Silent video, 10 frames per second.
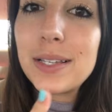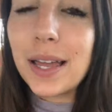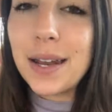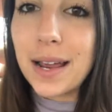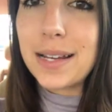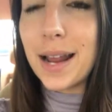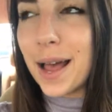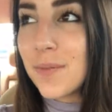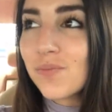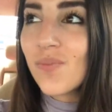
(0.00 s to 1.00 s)
Sunday
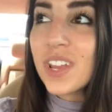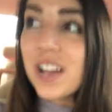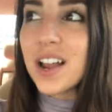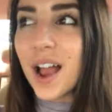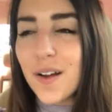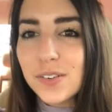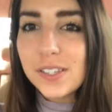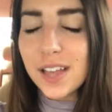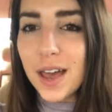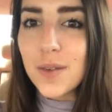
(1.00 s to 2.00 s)
today. I have
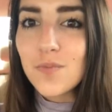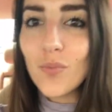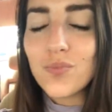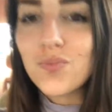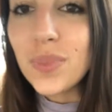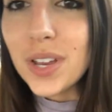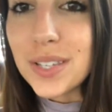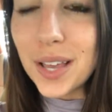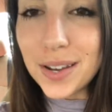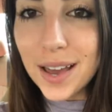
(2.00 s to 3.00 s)
to say,
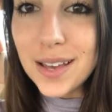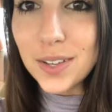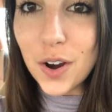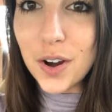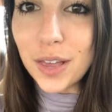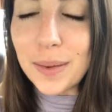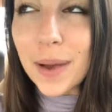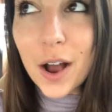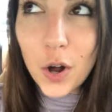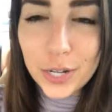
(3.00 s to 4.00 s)
Sundays are like
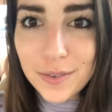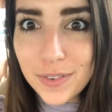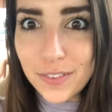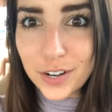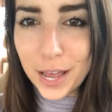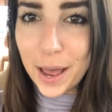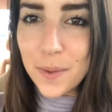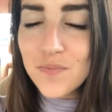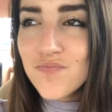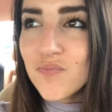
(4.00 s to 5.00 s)
my all-time favorite
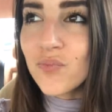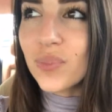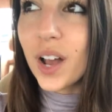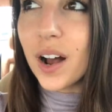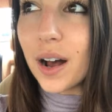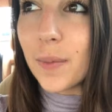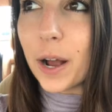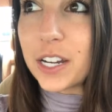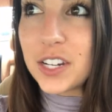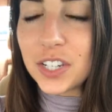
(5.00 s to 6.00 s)
day.
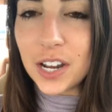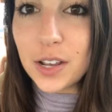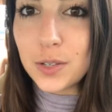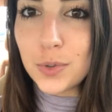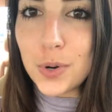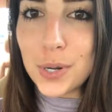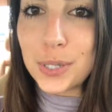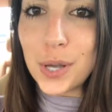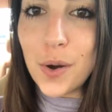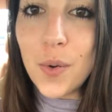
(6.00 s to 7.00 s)
I teach Sunday school,
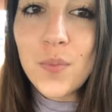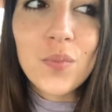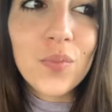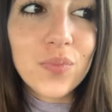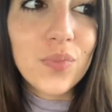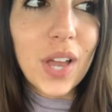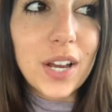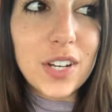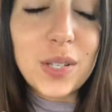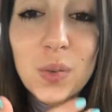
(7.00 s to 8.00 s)
so
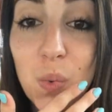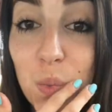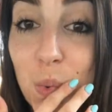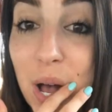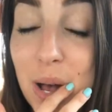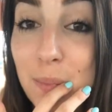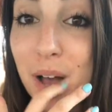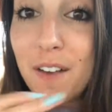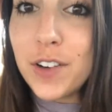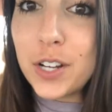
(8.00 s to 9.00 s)
I just
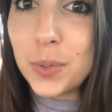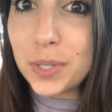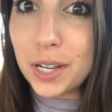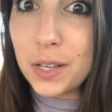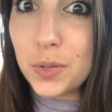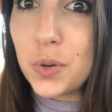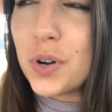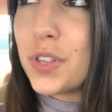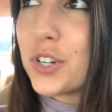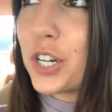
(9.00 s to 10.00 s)
got finished with Sunday
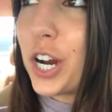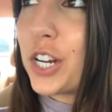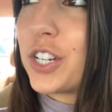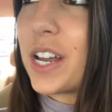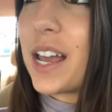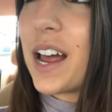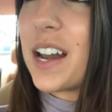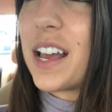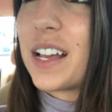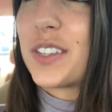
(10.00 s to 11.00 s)
school and then church,
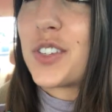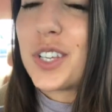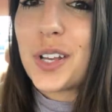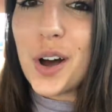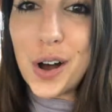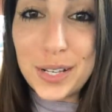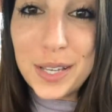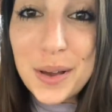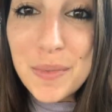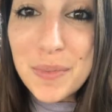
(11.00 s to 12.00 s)
and it's just
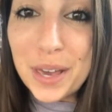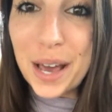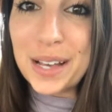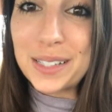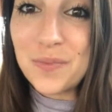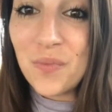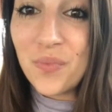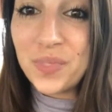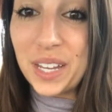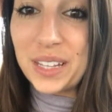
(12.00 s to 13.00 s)
awesome because
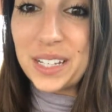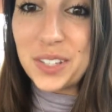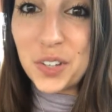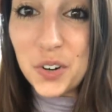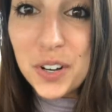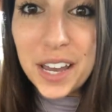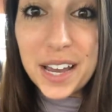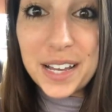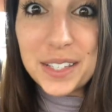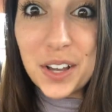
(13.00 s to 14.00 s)
these little
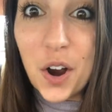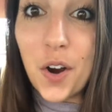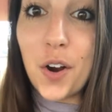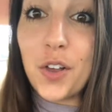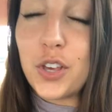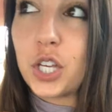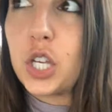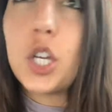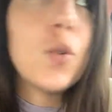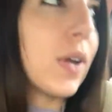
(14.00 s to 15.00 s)
kids are the
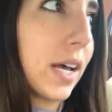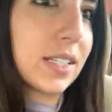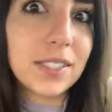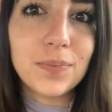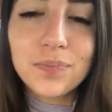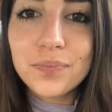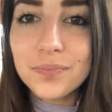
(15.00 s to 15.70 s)
cutest